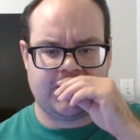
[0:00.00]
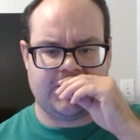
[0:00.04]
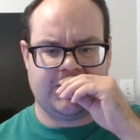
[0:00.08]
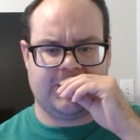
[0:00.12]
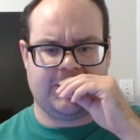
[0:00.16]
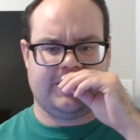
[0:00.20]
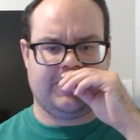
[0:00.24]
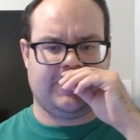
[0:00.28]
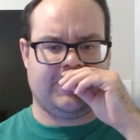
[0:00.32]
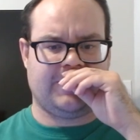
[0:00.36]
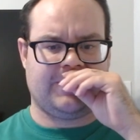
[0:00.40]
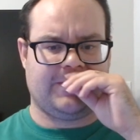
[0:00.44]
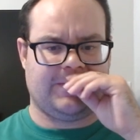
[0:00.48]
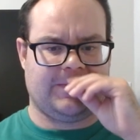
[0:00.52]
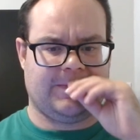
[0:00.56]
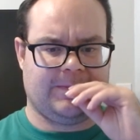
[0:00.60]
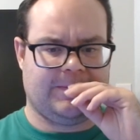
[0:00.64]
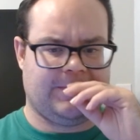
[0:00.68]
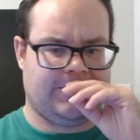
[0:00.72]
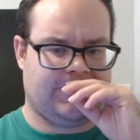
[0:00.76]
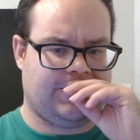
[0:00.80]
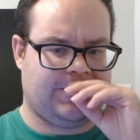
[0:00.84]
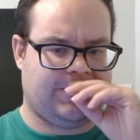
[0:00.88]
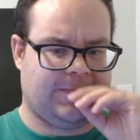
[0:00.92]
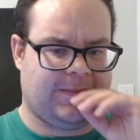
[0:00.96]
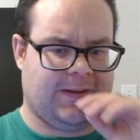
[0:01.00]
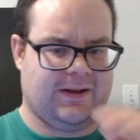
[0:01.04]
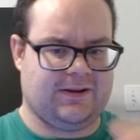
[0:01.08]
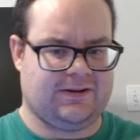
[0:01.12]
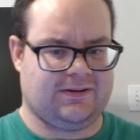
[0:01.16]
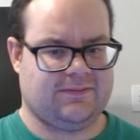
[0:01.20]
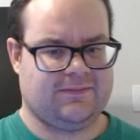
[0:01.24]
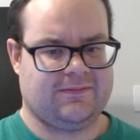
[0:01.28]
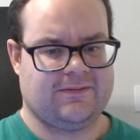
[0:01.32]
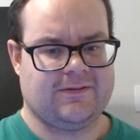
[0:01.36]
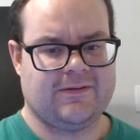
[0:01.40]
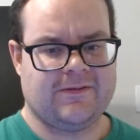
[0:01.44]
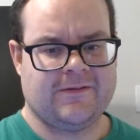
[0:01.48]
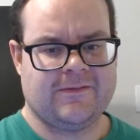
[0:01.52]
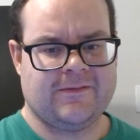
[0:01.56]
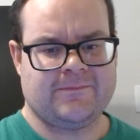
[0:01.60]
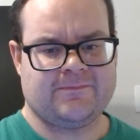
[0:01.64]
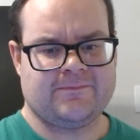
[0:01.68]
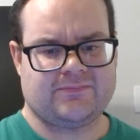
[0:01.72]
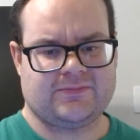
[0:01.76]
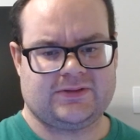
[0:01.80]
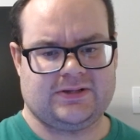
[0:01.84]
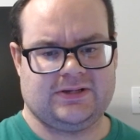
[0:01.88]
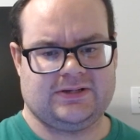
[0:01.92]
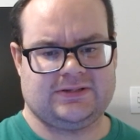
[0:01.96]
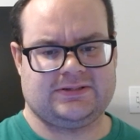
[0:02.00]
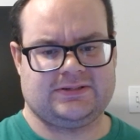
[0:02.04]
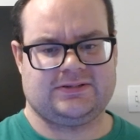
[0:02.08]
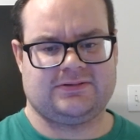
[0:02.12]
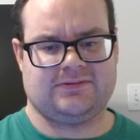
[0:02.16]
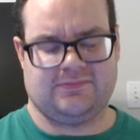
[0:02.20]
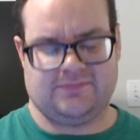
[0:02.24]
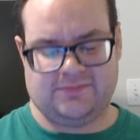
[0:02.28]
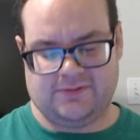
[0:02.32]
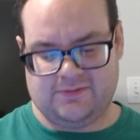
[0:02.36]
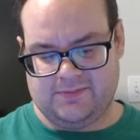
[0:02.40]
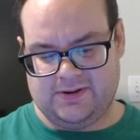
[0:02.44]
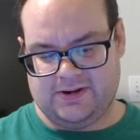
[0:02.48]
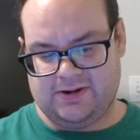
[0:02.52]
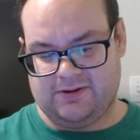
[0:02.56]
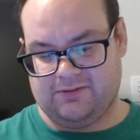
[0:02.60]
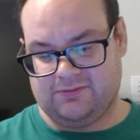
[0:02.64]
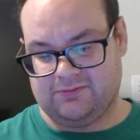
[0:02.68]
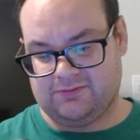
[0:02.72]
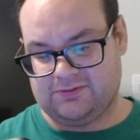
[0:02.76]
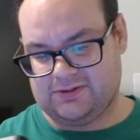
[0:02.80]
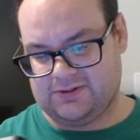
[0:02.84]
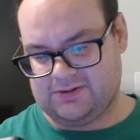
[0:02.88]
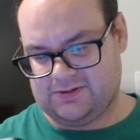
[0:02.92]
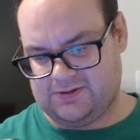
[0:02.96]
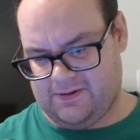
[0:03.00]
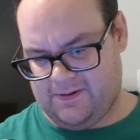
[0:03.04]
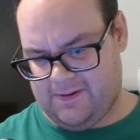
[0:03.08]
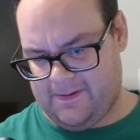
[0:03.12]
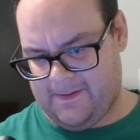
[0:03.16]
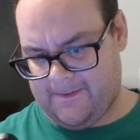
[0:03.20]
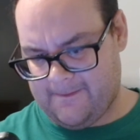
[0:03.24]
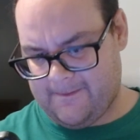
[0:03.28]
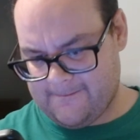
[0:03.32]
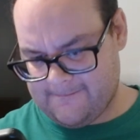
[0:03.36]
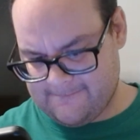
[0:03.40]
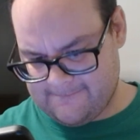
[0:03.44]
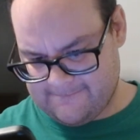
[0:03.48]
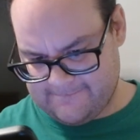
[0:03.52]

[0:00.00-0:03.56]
That's just something on my nose. Sorry,